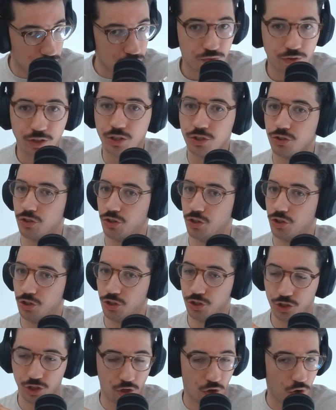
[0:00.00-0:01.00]
the
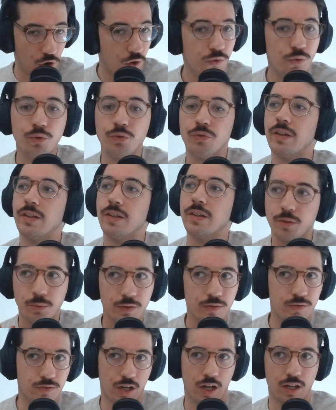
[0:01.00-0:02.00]
research and all those things that
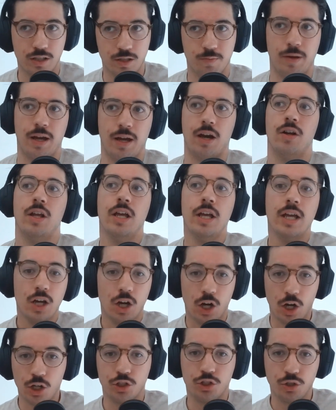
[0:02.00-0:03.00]
we've talked about
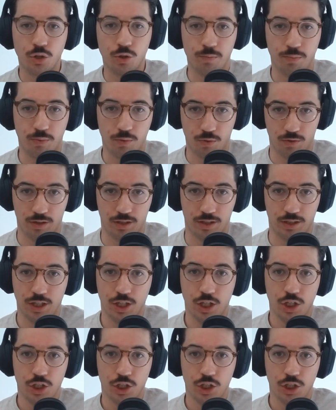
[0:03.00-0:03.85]
are so important.